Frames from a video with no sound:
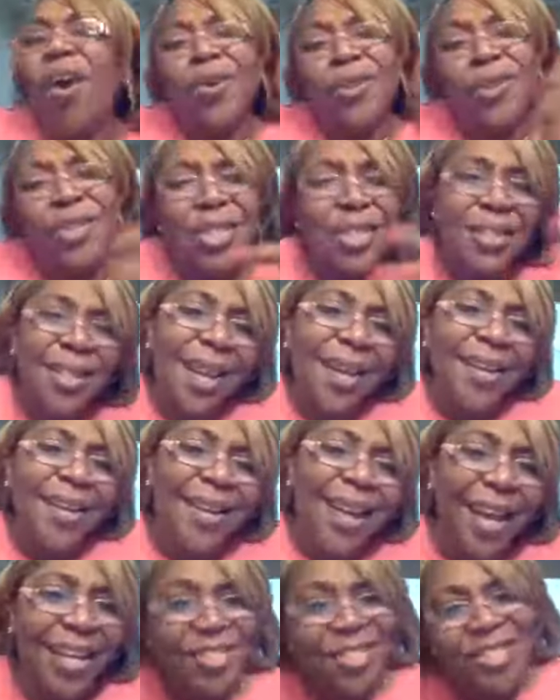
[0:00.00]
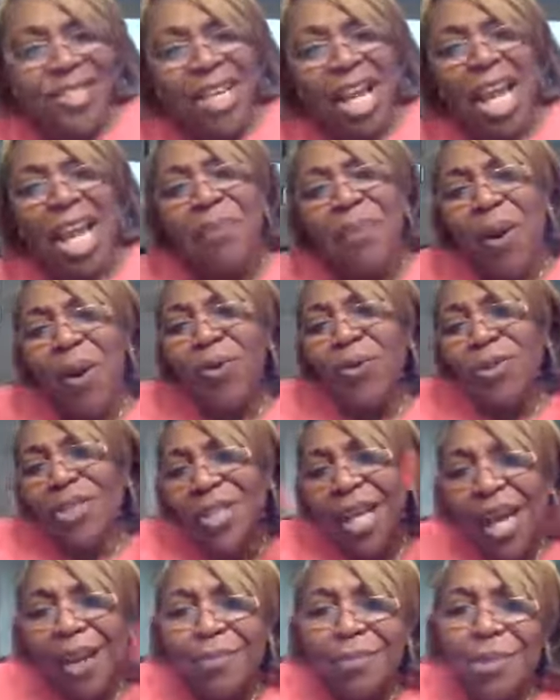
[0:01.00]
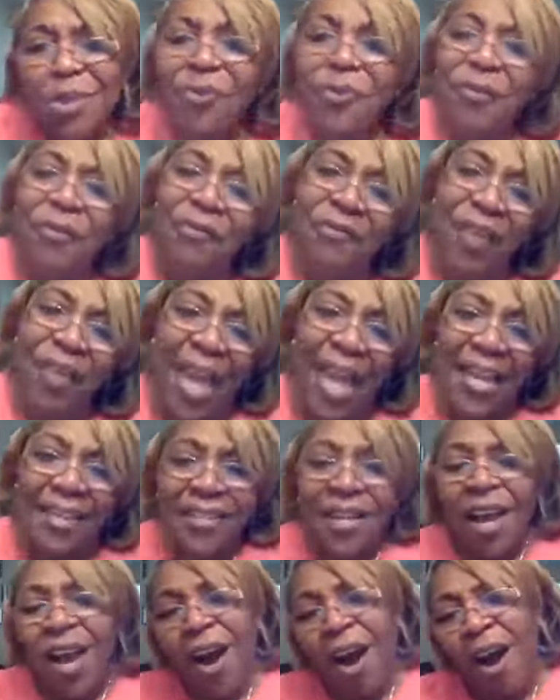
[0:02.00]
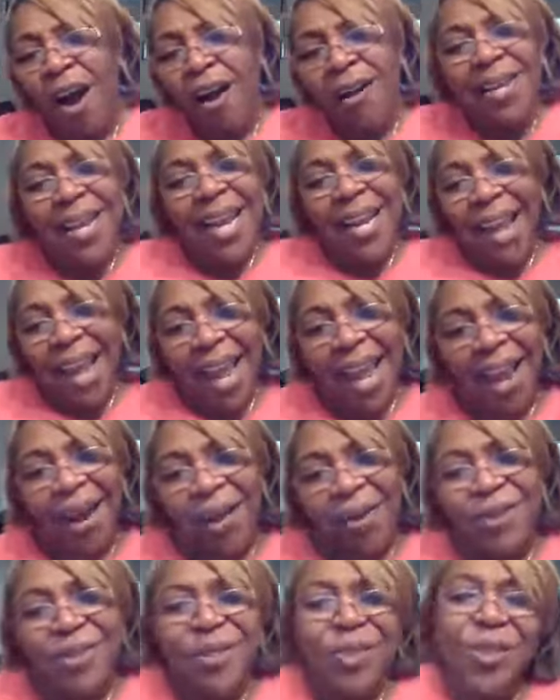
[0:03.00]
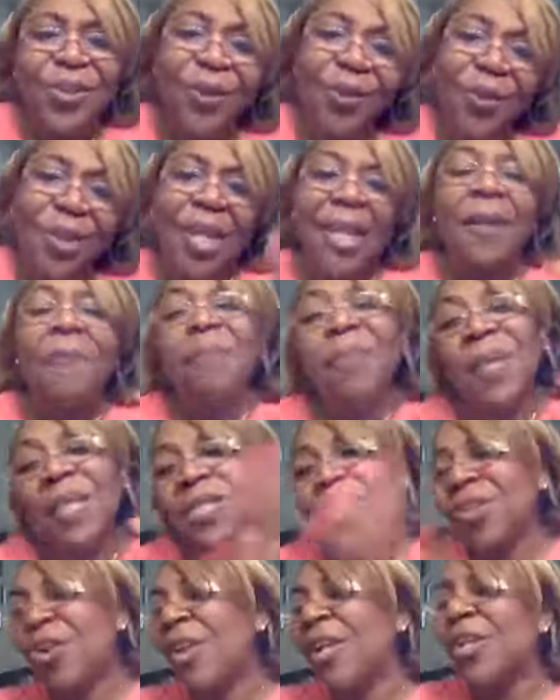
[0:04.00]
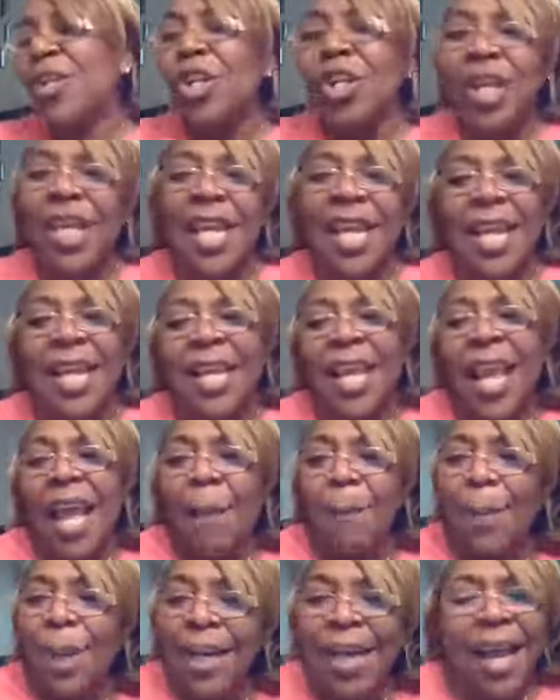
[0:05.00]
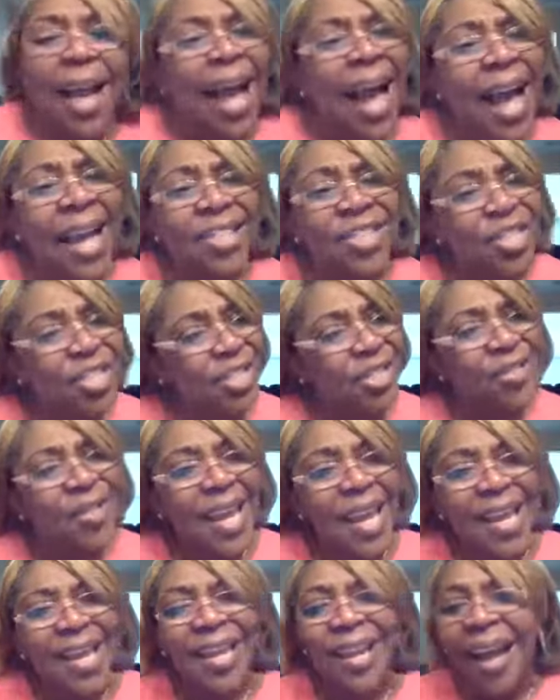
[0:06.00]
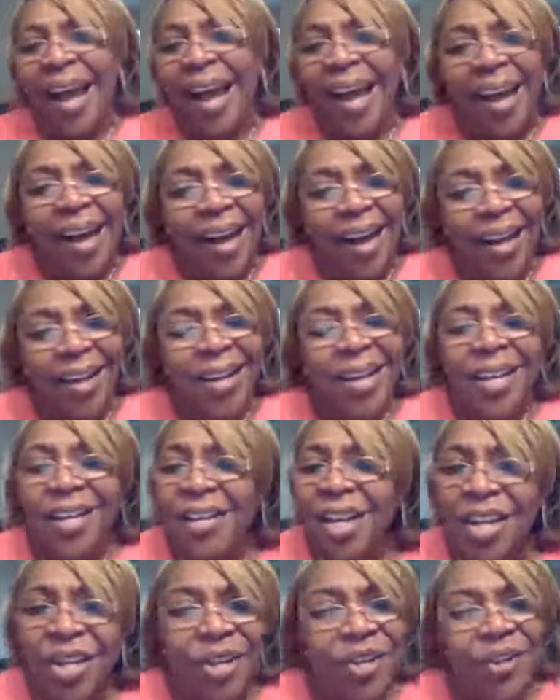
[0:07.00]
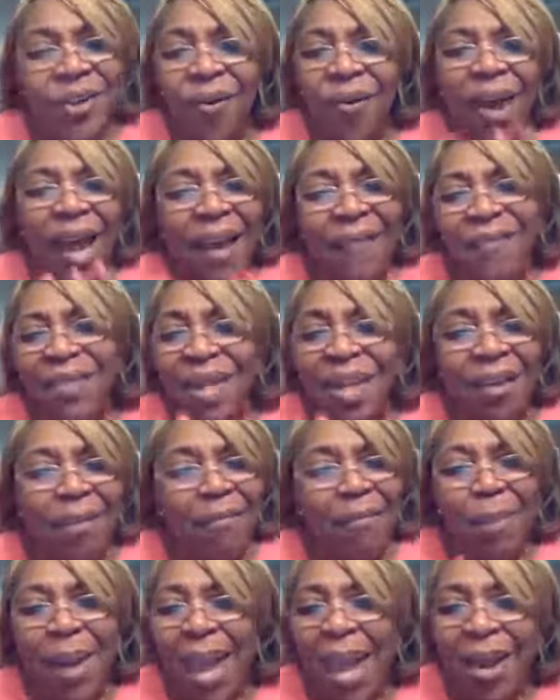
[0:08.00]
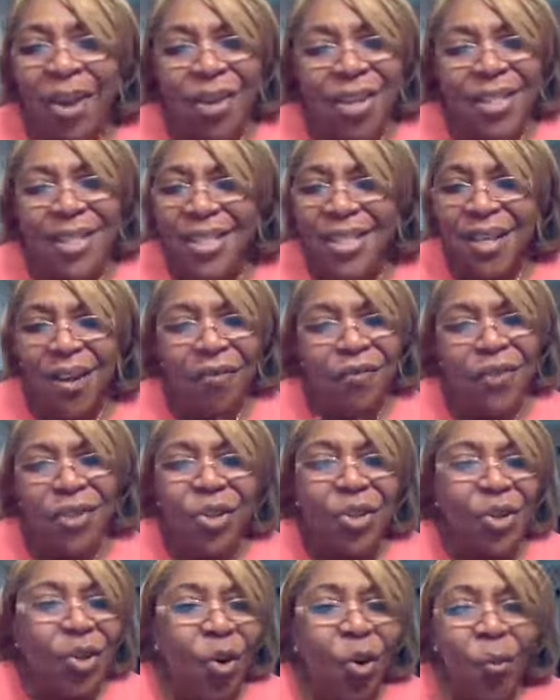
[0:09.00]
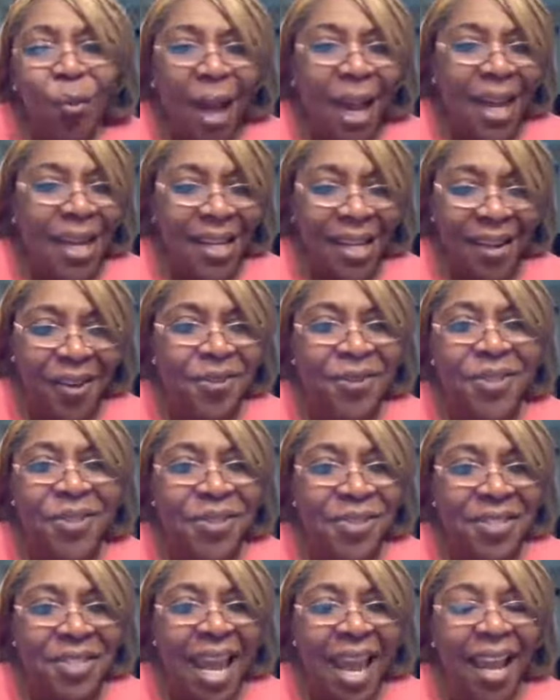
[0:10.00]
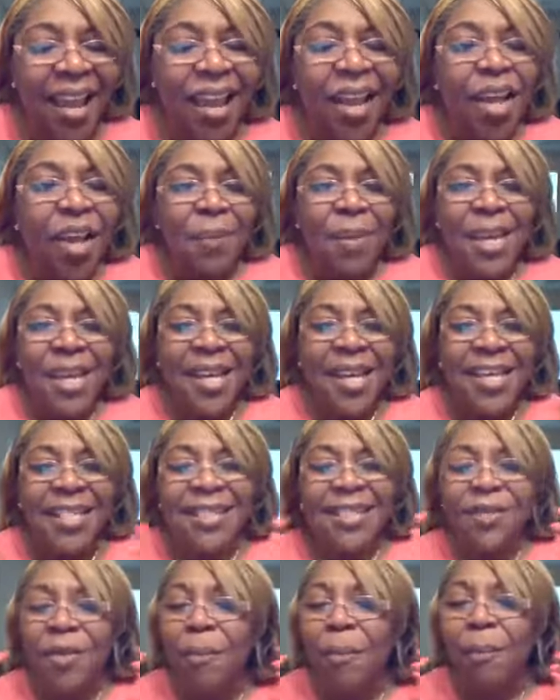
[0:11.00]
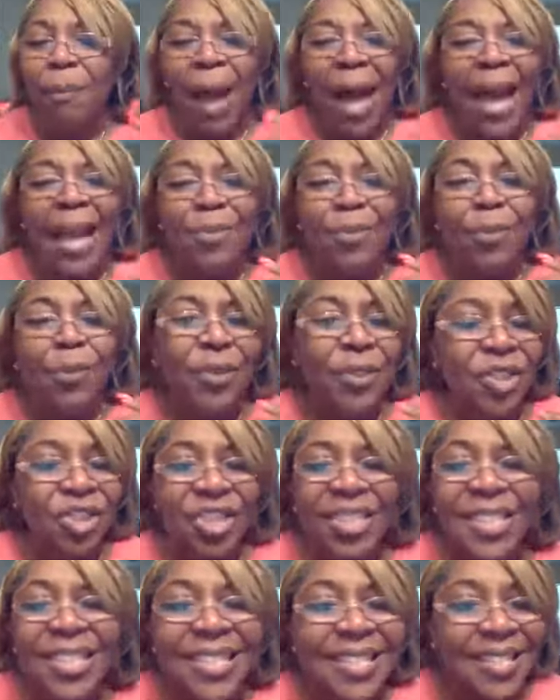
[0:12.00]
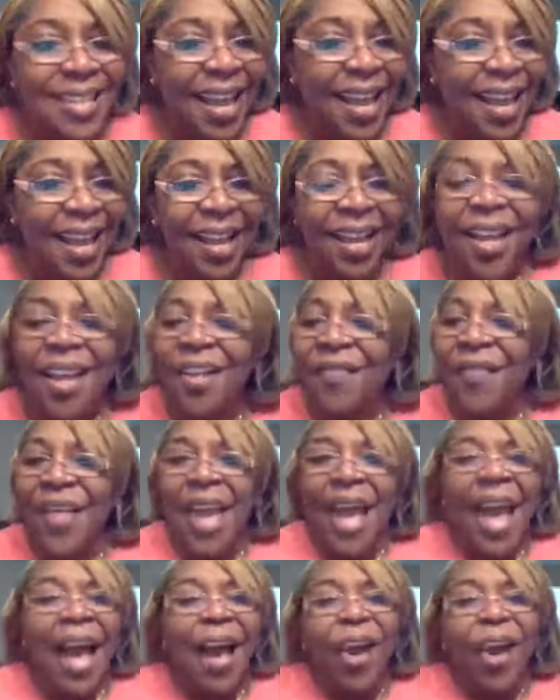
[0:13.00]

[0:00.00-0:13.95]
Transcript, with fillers: oh, she's got a nice shape, oh, she's got a beautiful face, all oh, that hair, you know, and you start looking and. But I just thank God that you don't have to compare yourself to nobody else today because the Bible just said that